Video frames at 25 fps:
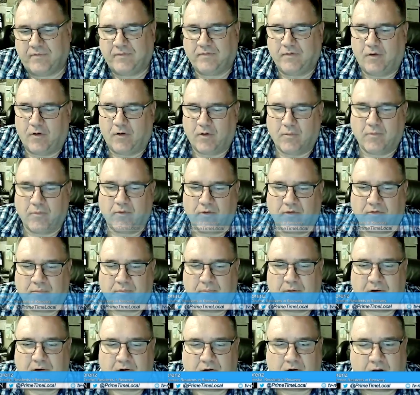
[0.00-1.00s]
almost
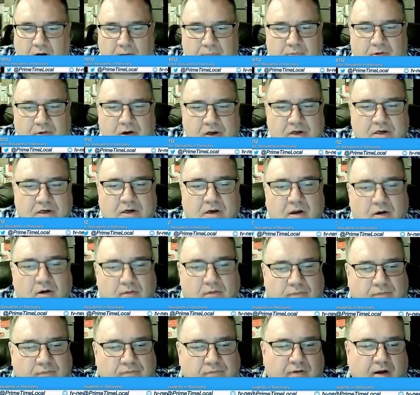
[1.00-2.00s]
been in operation now
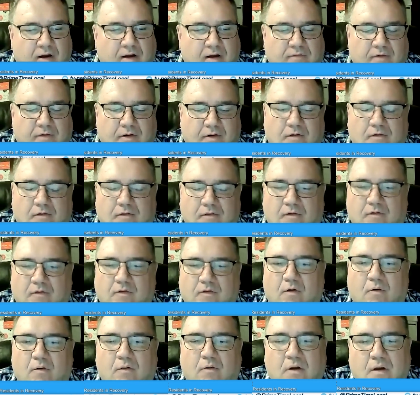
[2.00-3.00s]
for 5 years.
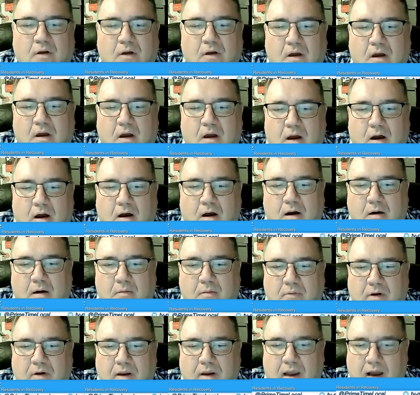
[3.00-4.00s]
So
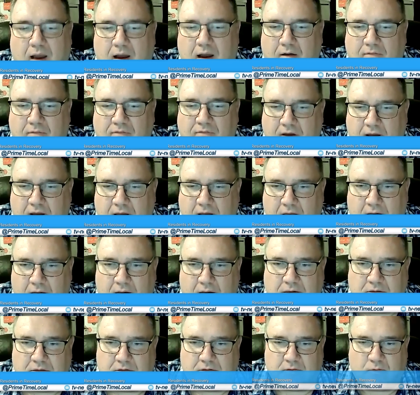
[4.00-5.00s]
we have had
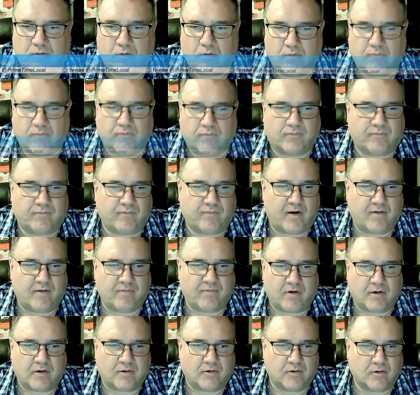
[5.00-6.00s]
over
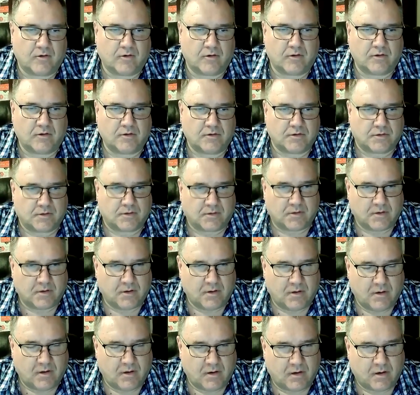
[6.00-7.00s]
500
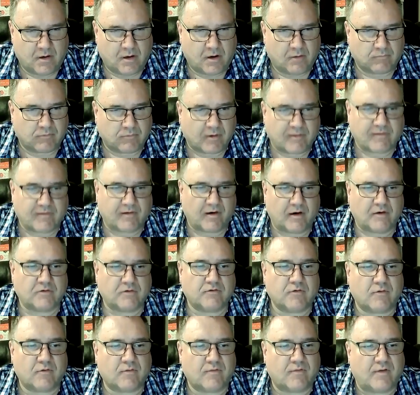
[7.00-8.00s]

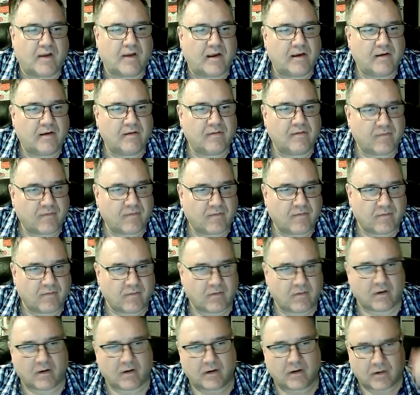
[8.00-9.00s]
residential stays
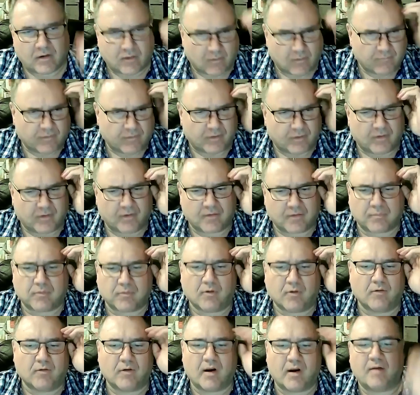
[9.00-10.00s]
in our various
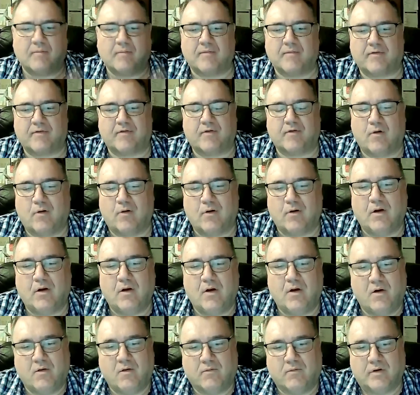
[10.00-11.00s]
programs. So
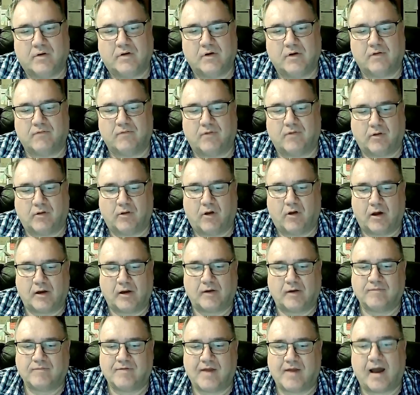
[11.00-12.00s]
we do have a lot
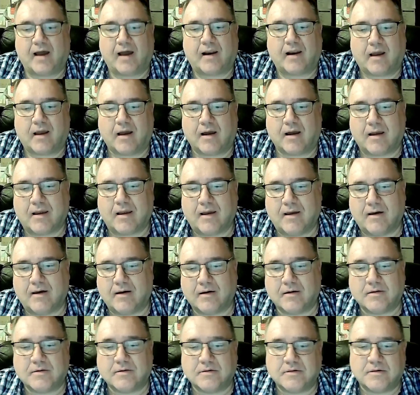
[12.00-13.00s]
of data.
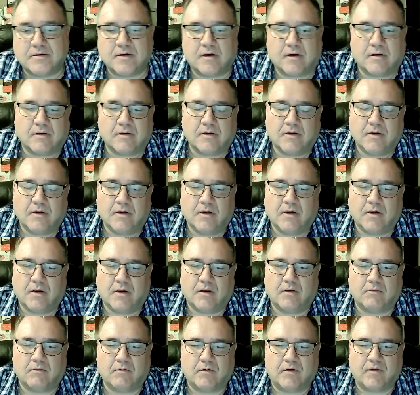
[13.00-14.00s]
And,
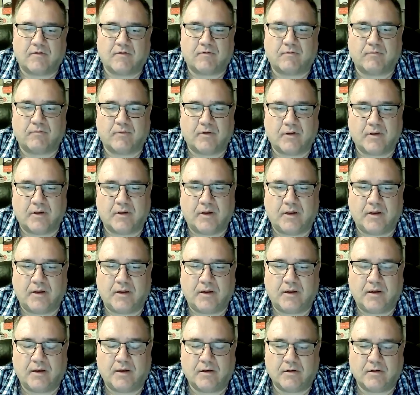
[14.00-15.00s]
we just
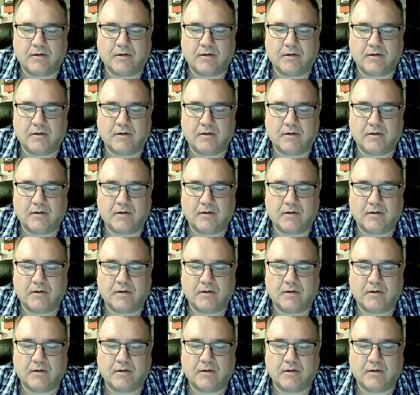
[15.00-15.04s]
really,